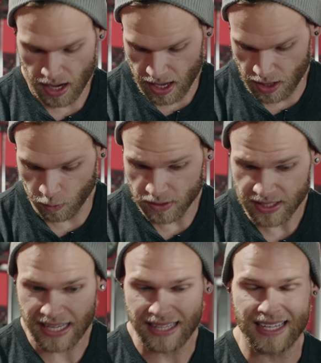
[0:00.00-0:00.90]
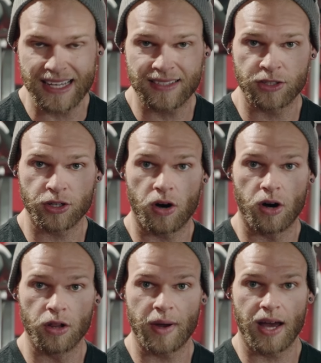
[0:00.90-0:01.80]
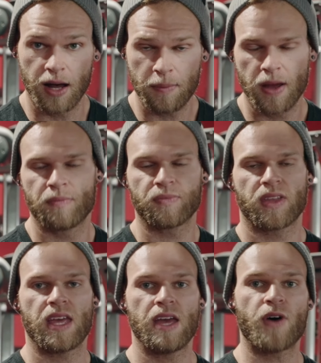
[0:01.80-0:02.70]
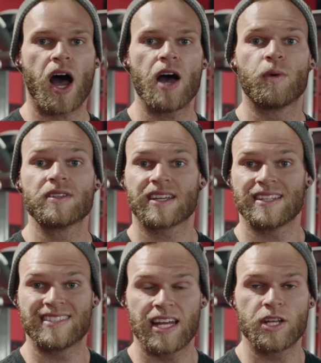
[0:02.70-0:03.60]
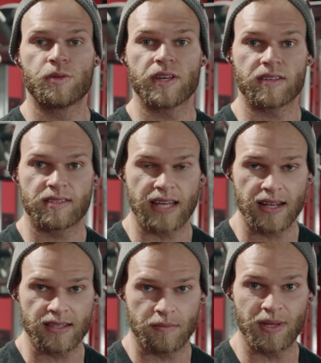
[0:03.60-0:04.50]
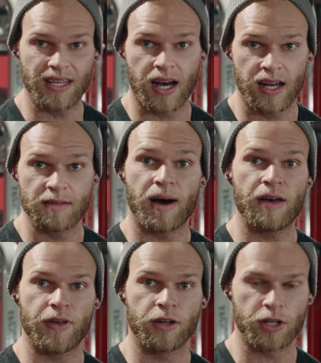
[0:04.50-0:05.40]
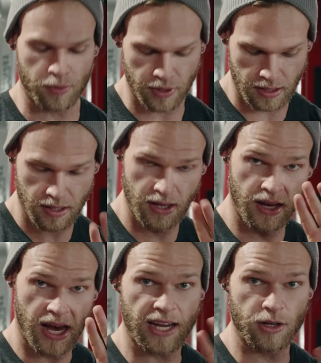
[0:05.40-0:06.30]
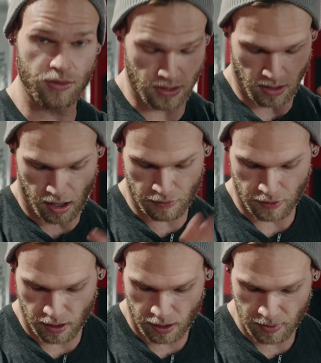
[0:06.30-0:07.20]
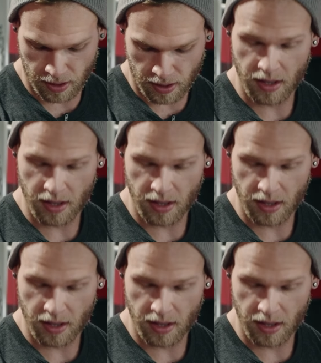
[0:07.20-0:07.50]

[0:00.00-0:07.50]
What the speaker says: And once I get the eccentric all the way up, if I want to continue this set beyond my failure point, I can use this off arm,